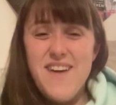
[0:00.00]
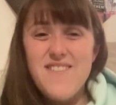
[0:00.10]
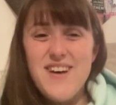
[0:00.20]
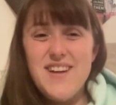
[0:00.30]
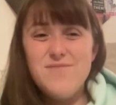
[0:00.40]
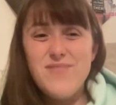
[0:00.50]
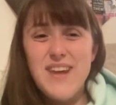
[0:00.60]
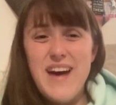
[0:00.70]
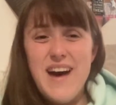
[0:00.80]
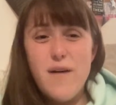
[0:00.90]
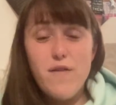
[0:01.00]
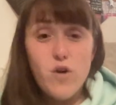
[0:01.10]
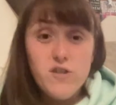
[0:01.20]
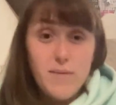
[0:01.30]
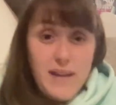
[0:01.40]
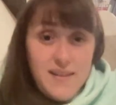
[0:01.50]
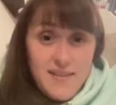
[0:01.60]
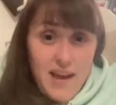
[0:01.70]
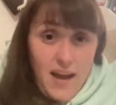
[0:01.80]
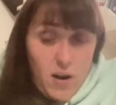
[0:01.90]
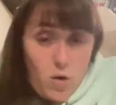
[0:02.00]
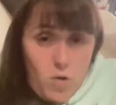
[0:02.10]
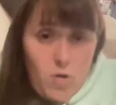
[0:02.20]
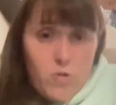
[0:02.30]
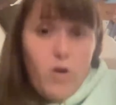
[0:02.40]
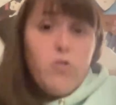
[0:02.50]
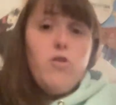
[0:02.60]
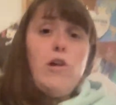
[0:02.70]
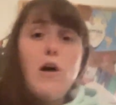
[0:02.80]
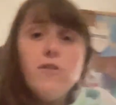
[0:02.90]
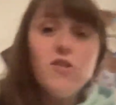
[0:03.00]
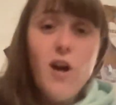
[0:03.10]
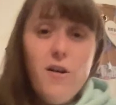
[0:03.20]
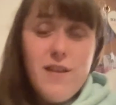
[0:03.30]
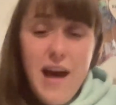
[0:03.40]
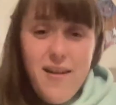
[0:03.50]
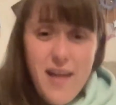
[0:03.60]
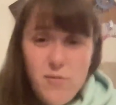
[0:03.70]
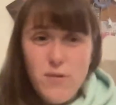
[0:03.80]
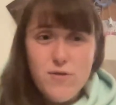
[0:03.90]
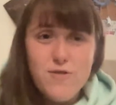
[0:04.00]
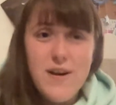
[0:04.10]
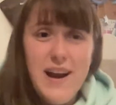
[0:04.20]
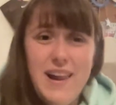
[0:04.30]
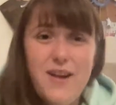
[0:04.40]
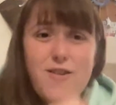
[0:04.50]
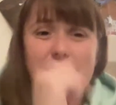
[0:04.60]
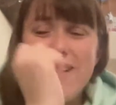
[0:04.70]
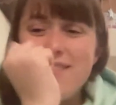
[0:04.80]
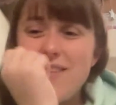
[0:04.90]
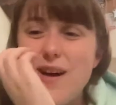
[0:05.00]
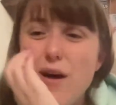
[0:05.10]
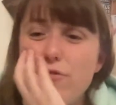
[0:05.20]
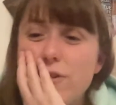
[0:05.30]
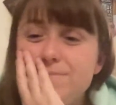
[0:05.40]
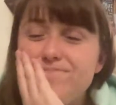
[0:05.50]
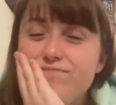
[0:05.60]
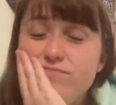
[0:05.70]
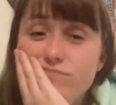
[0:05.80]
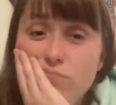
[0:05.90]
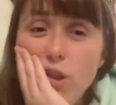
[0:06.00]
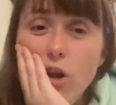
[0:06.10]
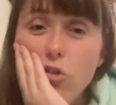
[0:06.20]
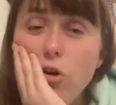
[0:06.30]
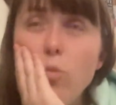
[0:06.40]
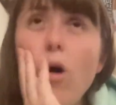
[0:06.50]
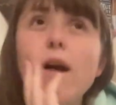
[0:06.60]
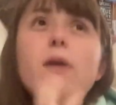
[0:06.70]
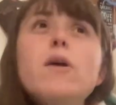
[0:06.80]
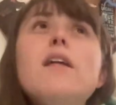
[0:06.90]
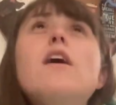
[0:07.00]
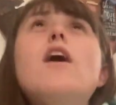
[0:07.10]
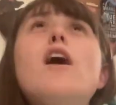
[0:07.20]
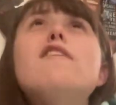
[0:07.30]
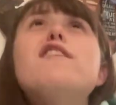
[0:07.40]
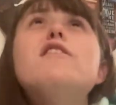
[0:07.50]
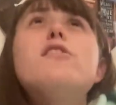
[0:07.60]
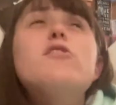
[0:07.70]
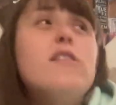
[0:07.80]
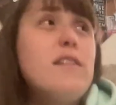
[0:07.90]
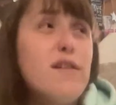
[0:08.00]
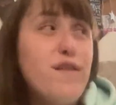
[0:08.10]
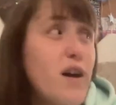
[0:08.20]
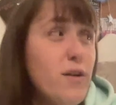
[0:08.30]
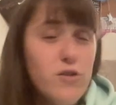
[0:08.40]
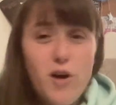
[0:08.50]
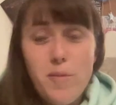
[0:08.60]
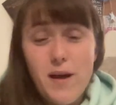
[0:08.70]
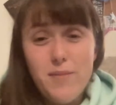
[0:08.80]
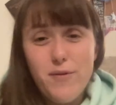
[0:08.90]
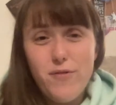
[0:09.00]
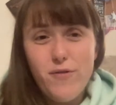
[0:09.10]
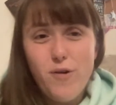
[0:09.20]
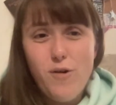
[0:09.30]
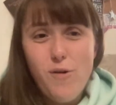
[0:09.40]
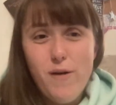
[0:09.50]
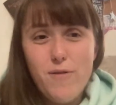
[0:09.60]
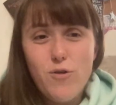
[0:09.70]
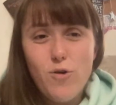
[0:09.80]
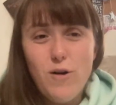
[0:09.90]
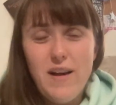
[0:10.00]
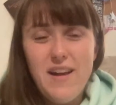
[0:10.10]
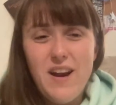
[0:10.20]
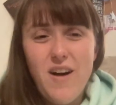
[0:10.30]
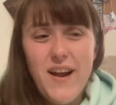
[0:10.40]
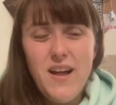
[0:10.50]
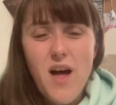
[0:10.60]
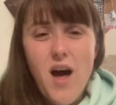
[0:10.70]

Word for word: But yeah, 40 minutes in. Oh, not too long to go now. That's been really great stuff. So, what can we focus on as a final topic before we call it a night?